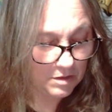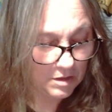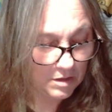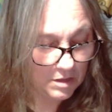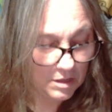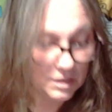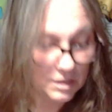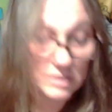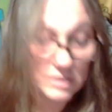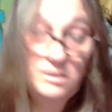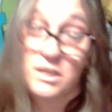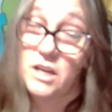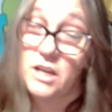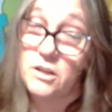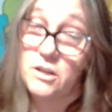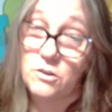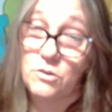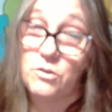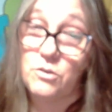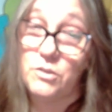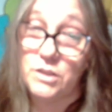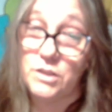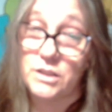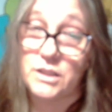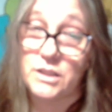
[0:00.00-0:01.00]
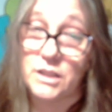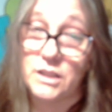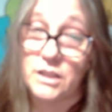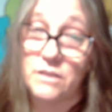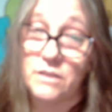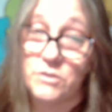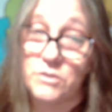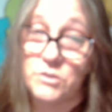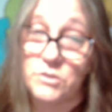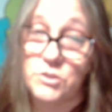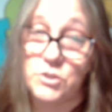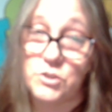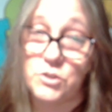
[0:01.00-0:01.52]
It's kind of cool that they give
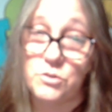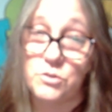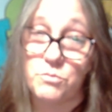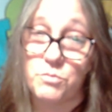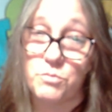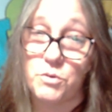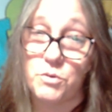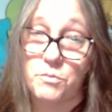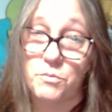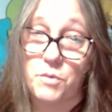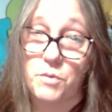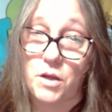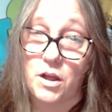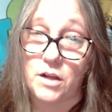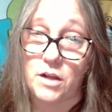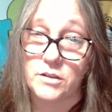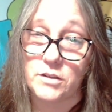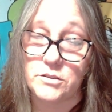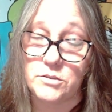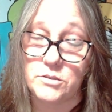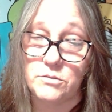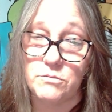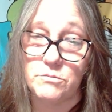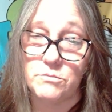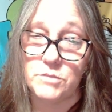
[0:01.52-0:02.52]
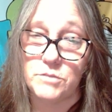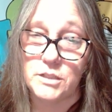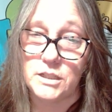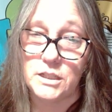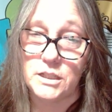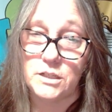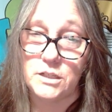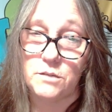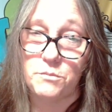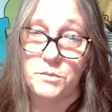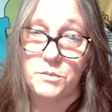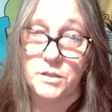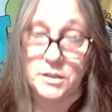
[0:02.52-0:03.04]
you two per box. Oh, we're a
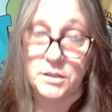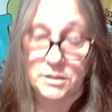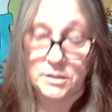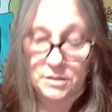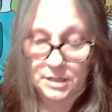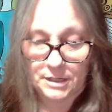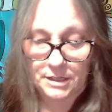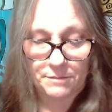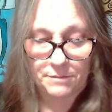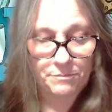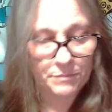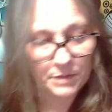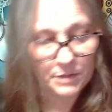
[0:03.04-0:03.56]
little blurry.